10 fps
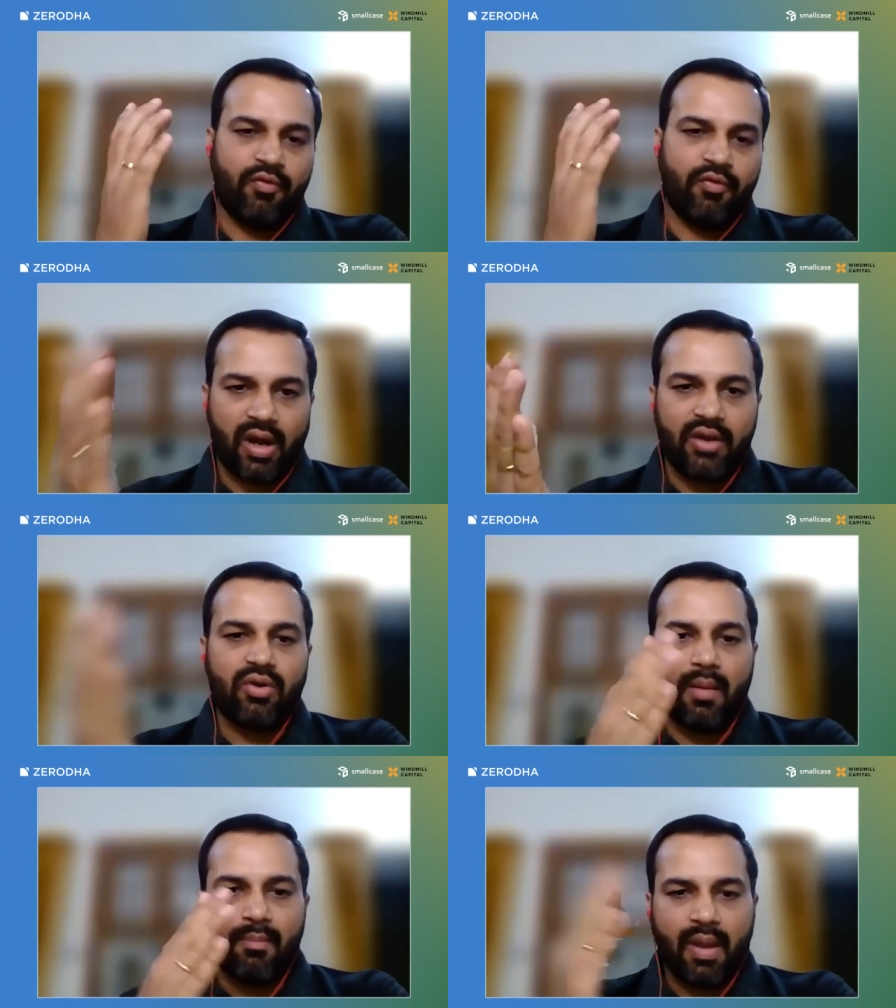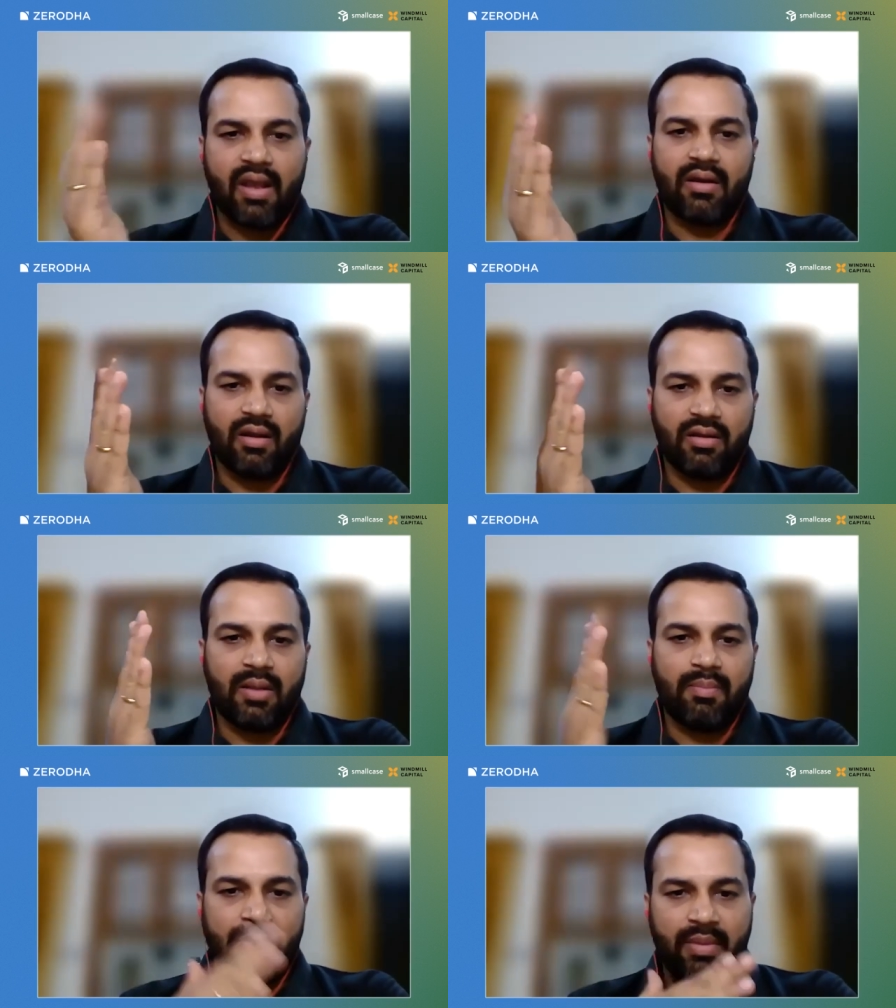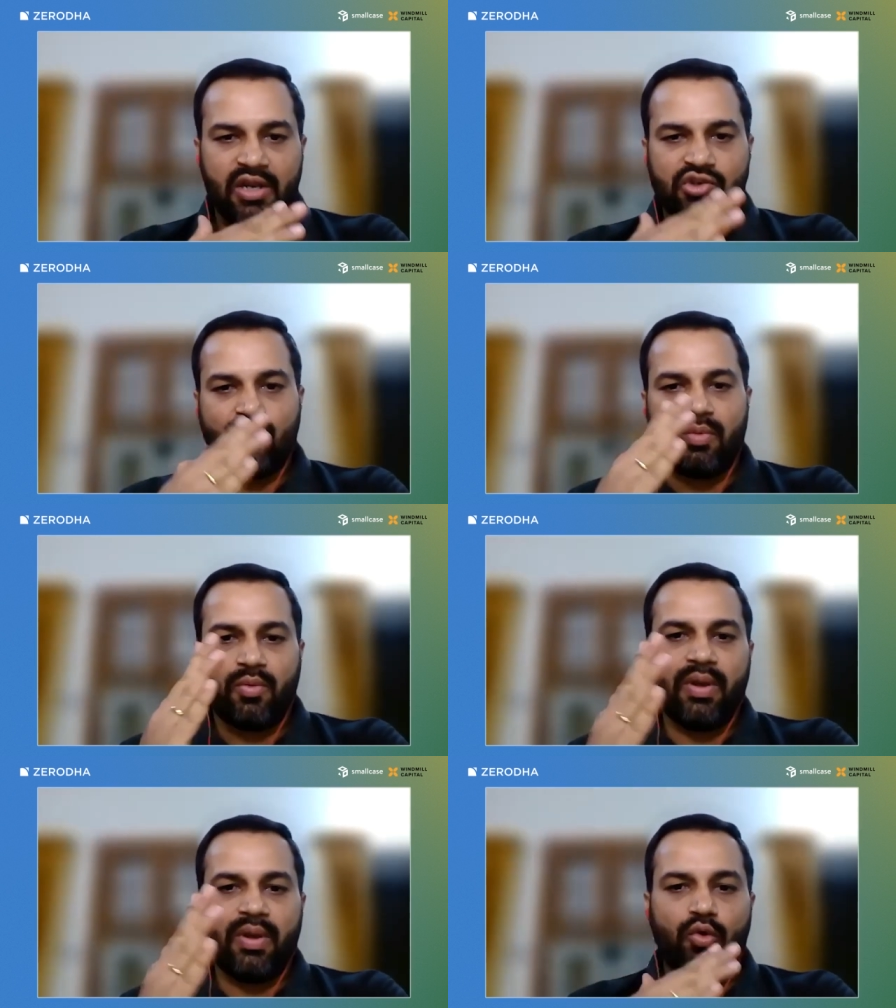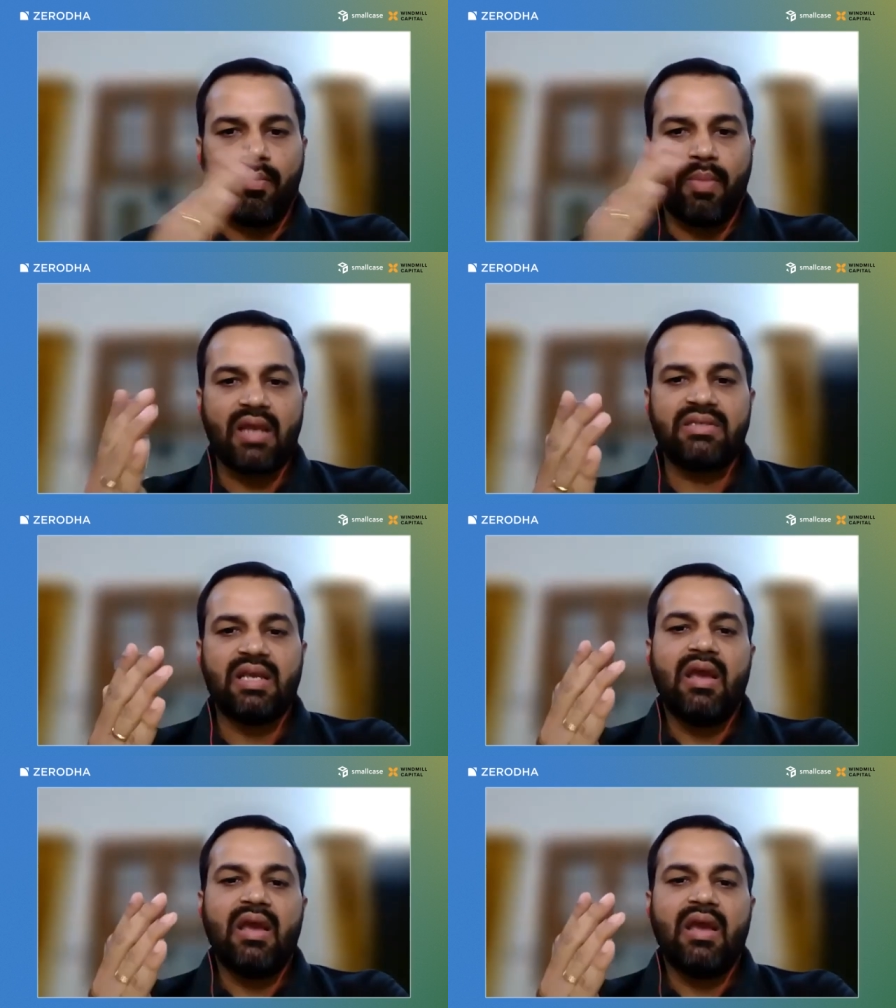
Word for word: you try to compare uh, the PB ratio between two banks.